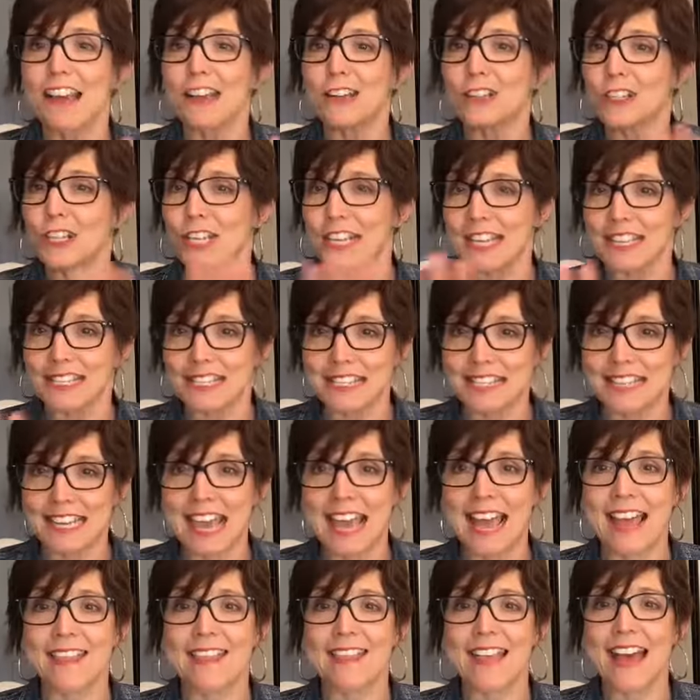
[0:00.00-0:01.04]
She had
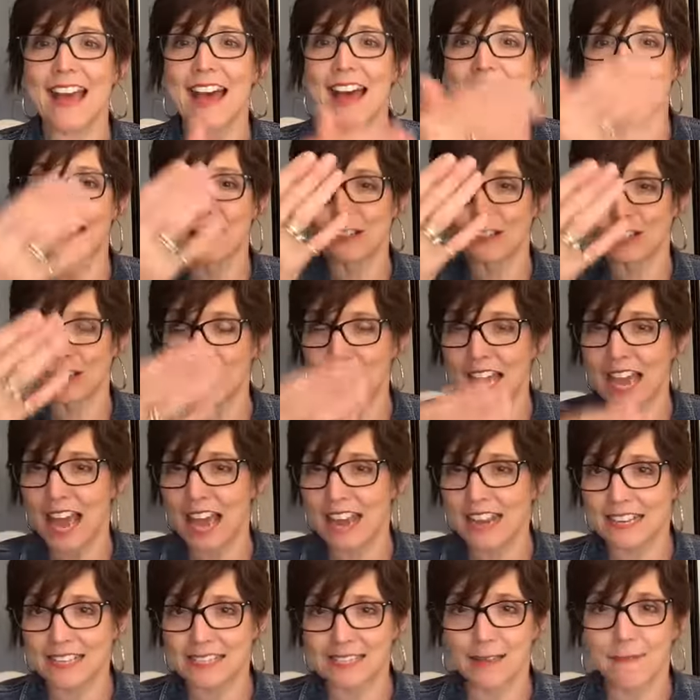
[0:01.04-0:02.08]
scanned that, and she
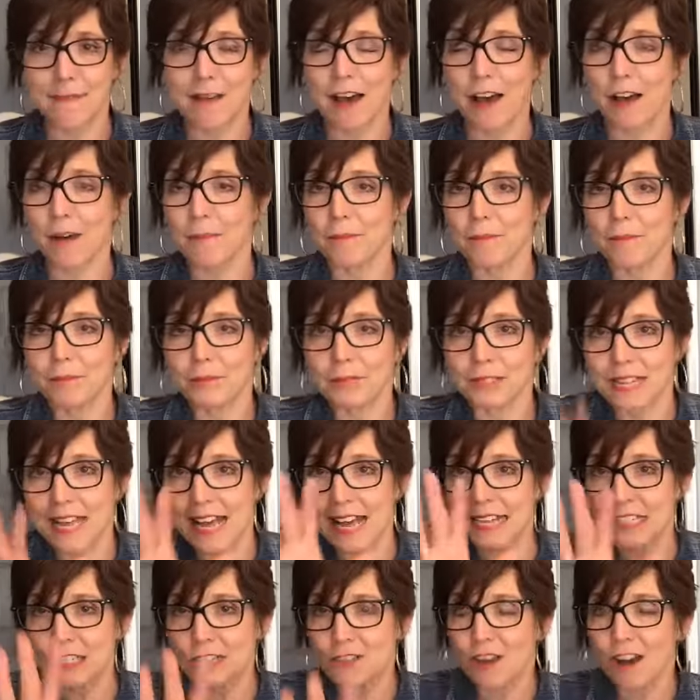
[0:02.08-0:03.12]
had it somehow
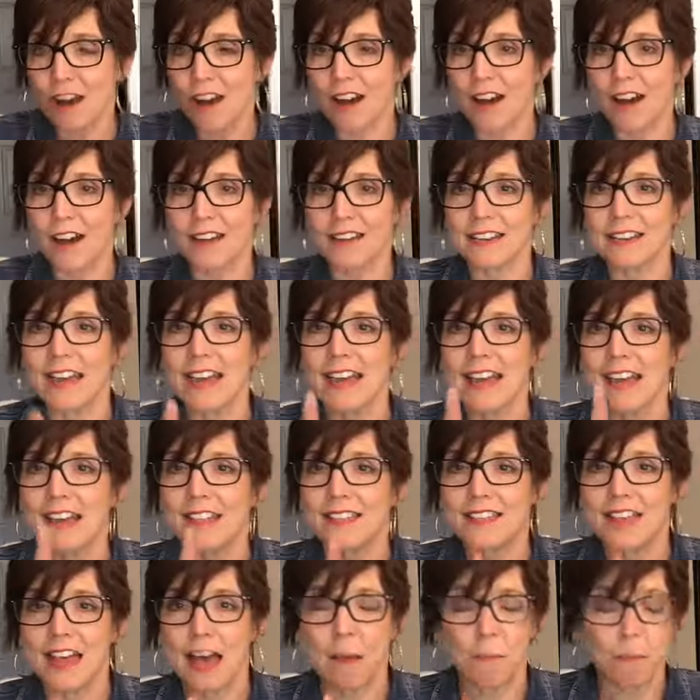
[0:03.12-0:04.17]
placed on
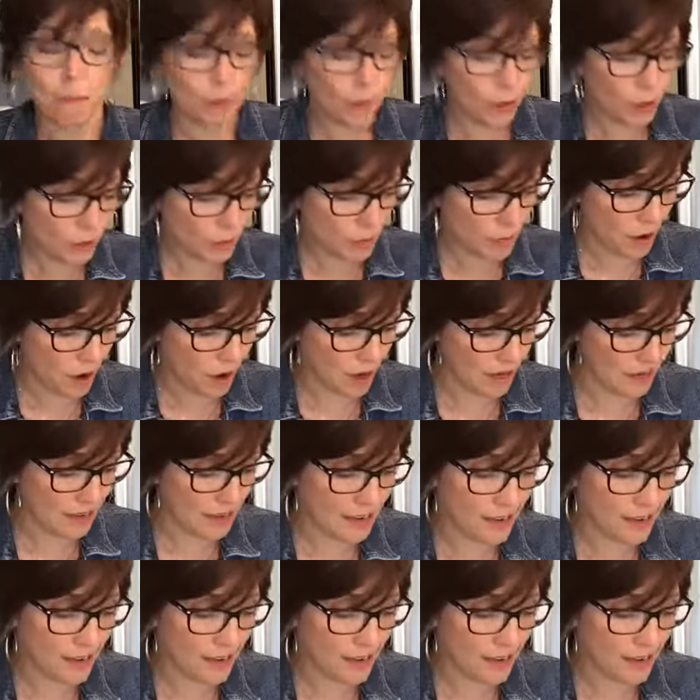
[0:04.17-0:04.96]
that bookmark.